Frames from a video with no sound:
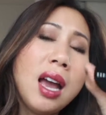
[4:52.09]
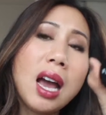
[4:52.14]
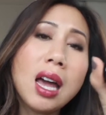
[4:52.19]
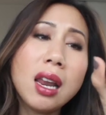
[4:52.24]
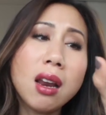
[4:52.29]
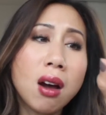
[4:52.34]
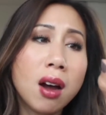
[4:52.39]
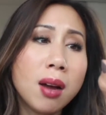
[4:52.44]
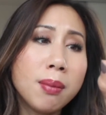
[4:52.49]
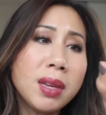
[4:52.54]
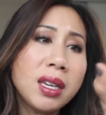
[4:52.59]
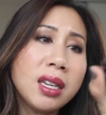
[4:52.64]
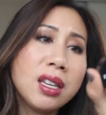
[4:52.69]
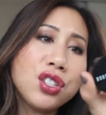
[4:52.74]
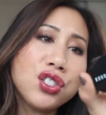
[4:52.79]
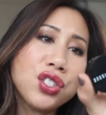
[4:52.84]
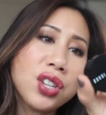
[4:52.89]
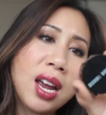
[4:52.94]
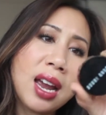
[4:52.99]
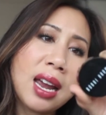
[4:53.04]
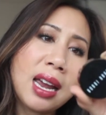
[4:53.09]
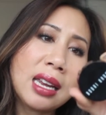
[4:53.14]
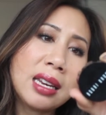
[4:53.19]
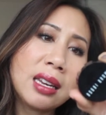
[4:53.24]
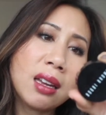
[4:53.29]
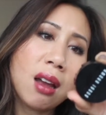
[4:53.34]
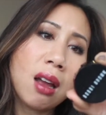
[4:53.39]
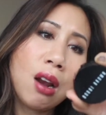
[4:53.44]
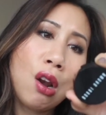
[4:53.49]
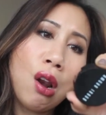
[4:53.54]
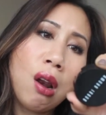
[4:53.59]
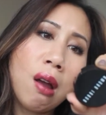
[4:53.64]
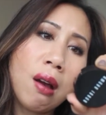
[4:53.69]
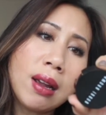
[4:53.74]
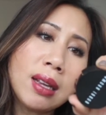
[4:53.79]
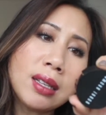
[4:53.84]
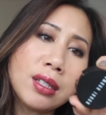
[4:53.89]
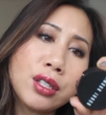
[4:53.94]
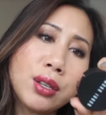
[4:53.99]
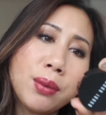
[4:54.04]
and I'm in the shade
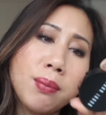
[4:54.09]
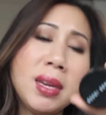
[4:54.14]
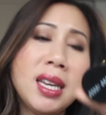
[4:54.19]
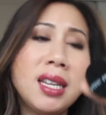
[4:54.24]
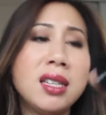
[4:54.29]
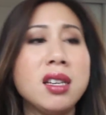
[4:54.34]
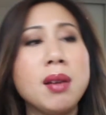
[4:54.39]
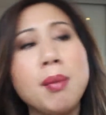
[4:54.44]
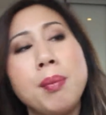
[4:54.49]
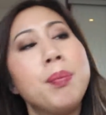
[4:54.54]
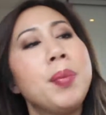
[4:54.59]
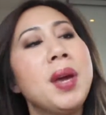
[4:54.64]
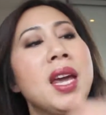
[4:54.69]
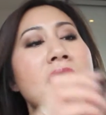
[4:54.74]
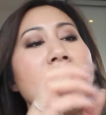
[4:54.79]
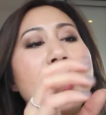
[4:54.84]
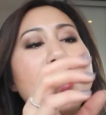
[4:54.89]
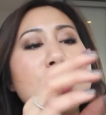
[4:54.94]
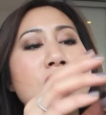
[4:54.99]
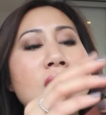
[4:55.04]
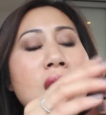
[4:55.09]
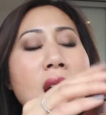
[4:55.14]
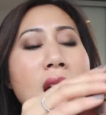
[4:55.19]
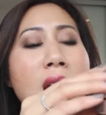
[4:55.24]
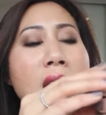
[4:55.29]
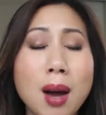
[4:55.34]
light to medium peach.